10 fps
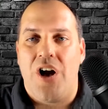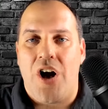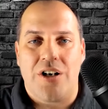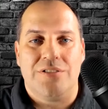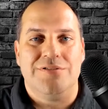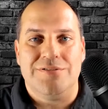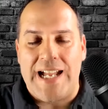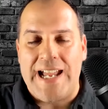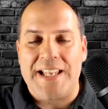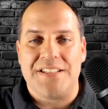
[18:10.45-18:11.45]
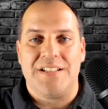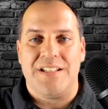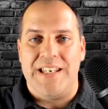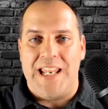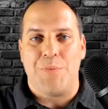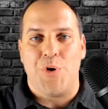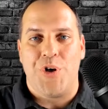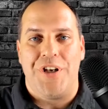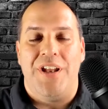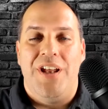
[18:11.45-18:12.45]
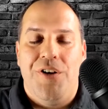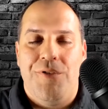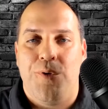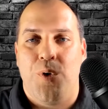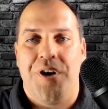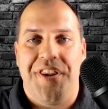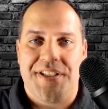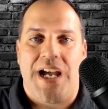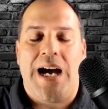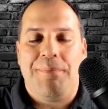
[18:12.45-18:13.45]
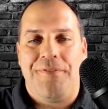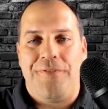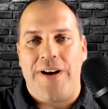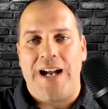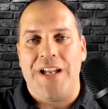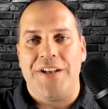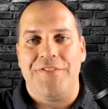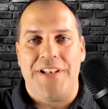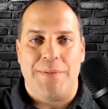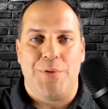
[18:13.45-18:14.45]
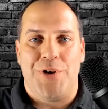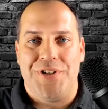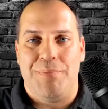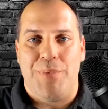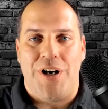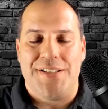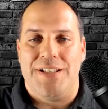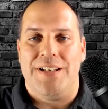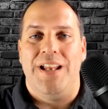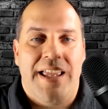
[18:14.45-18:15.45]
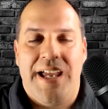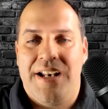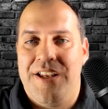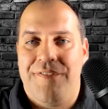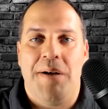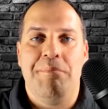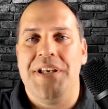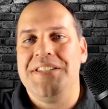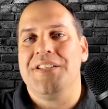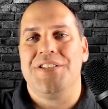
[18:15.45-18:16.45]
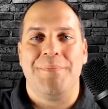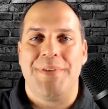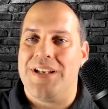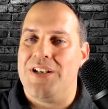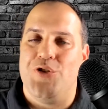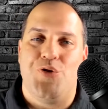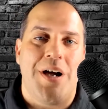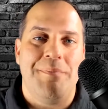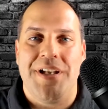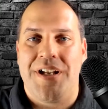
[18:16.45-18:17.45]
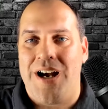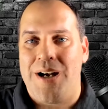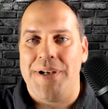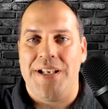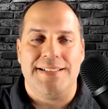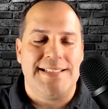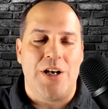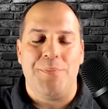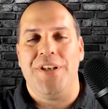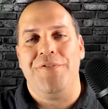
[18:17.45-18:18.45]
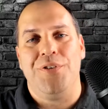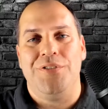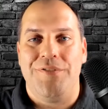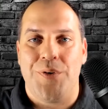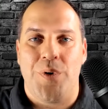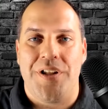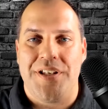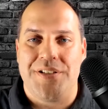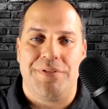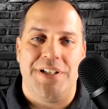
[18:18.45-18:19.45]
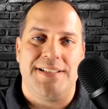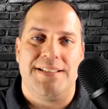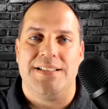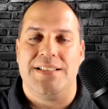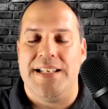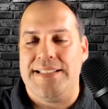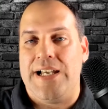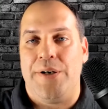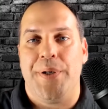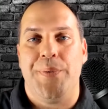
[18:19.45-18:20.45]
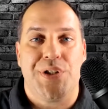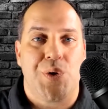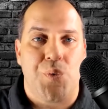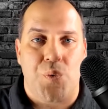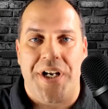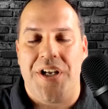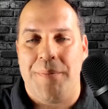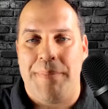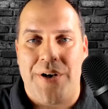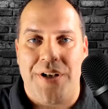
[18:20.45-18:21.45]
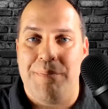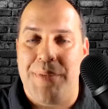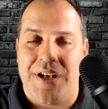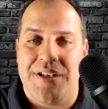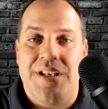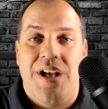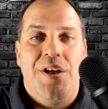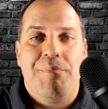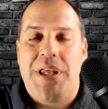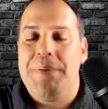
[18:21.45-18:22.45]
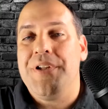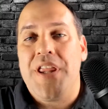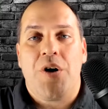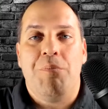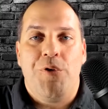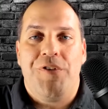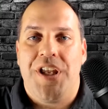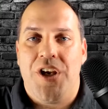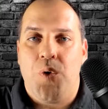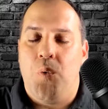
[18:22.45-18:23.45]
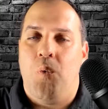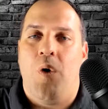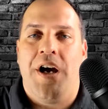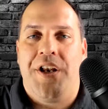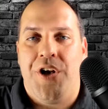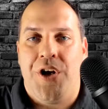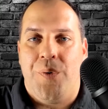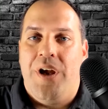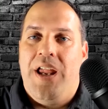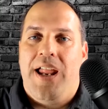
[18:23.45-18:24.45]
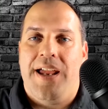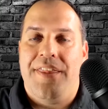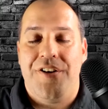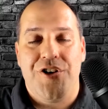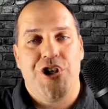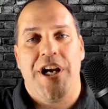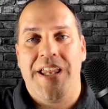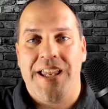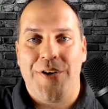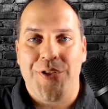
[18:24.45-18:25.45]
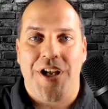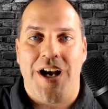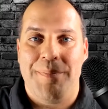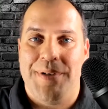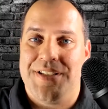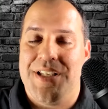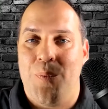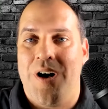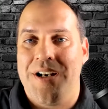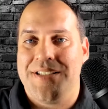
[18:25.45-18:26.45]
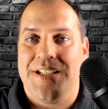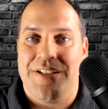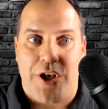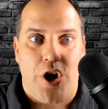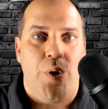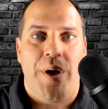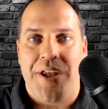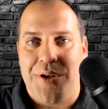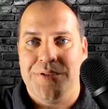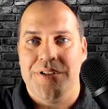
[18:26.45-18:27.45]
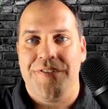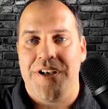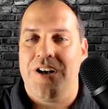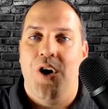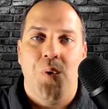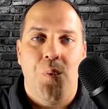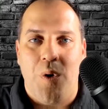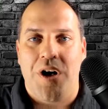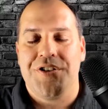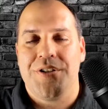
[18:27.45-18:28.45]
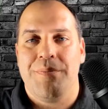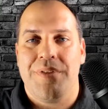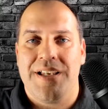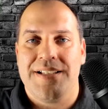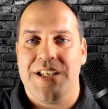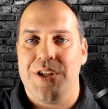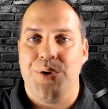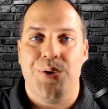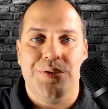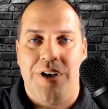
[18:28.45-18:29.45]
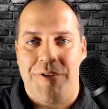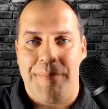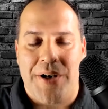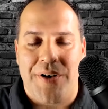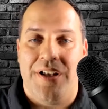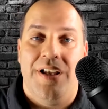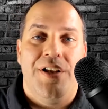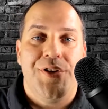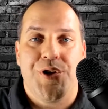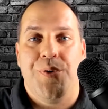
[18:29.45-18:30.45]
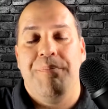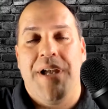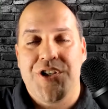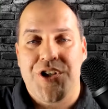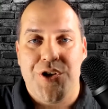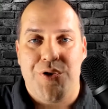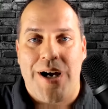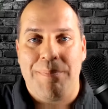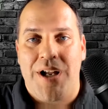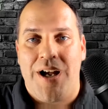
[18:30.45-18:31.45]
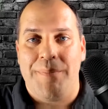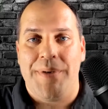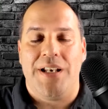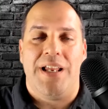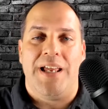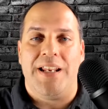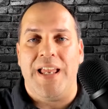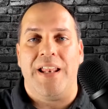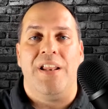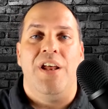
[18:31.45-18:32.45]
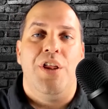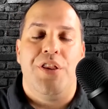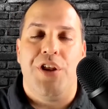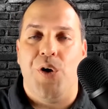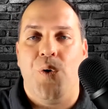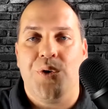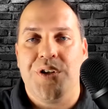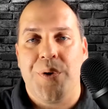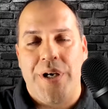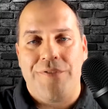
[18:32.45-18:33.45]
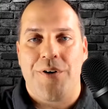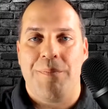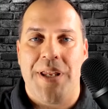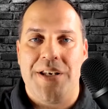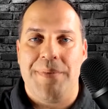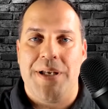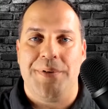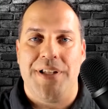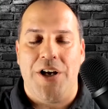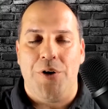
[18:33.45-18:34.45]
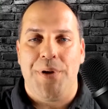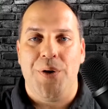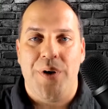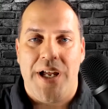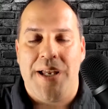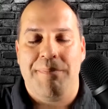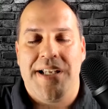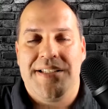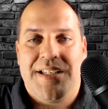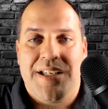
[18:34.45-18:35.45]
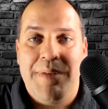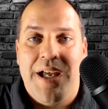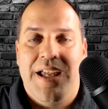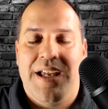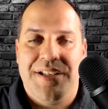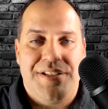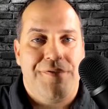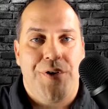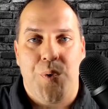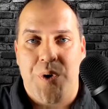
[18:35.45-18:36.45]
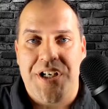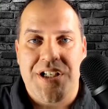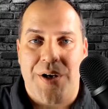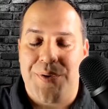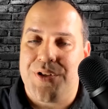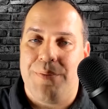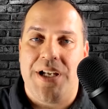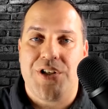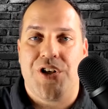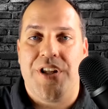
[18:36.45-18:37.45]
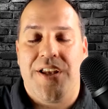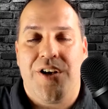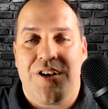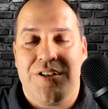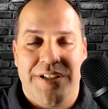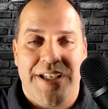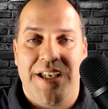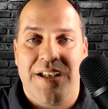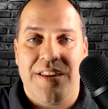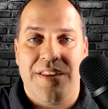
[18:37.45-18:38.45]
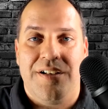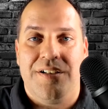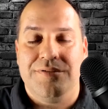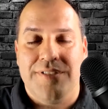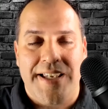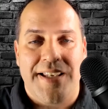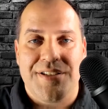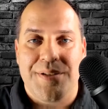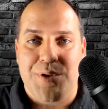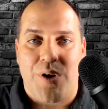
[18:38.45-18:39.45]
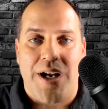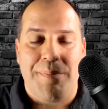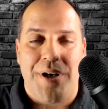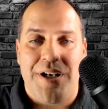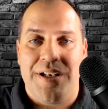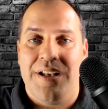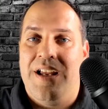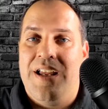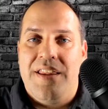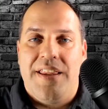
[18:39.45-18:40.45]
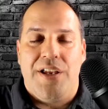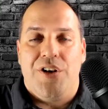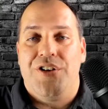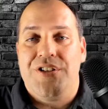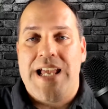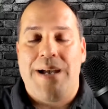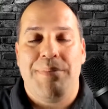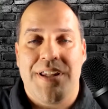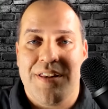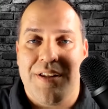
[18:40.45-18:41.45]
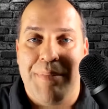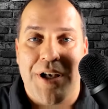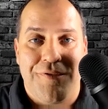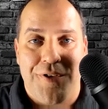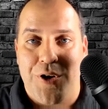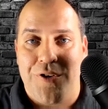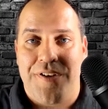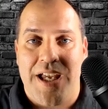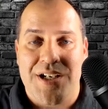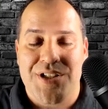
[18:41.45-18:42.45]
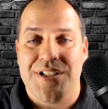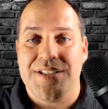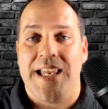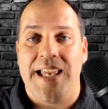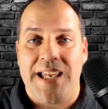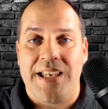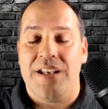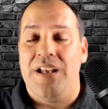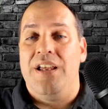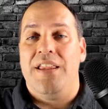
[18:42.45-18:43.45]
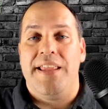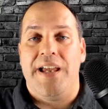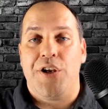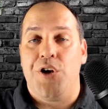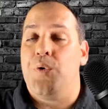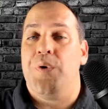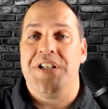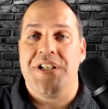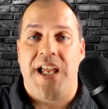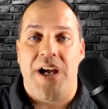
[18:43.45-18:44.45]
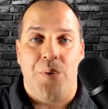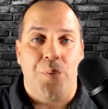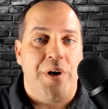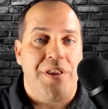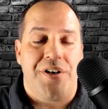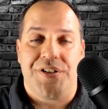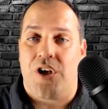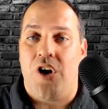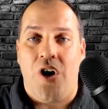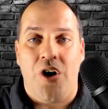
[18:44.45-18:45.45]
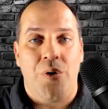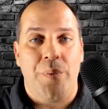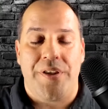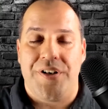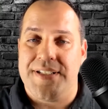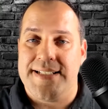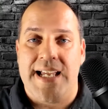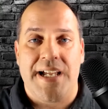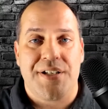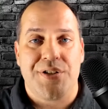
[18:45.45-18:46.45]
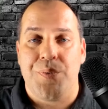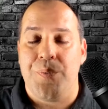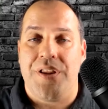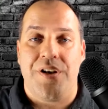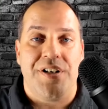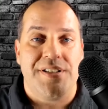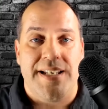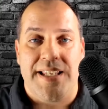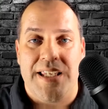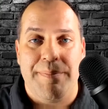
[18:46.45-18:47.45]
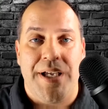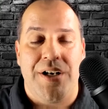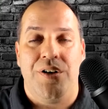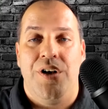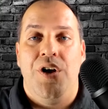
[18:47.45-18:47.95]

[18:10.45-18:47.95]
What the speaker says: Our last neighborhood for the top 5 neighborhoods in Boston. Again, if I'm missing something, drop me a comment. Tell me if you live in one of these places and tell me what's great about it, because people that are moving here want to know. And they're checking out the comments. They want to see like, oh, hey, you live here? What are some things that you love about it? So make sure to drop a comment. And again, the only way for me to be able to help you and my team is if you reach out. So make sure that you're clicking the like and subscribe button, that you're tapping the bell for notifications, and that you're reaching out, whether it's a call, whether it's a text, whether it's an email.